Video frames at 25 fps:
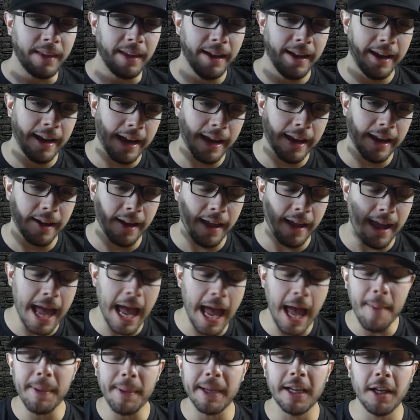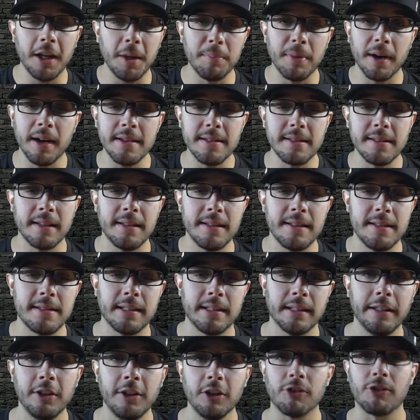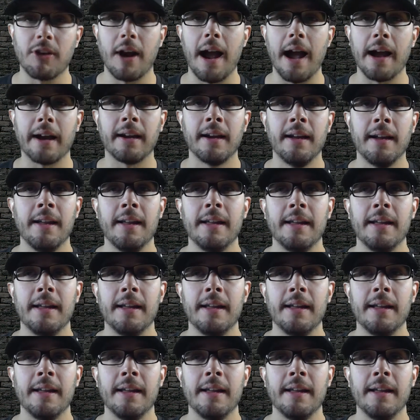And Abigail Breslin's Little Rock,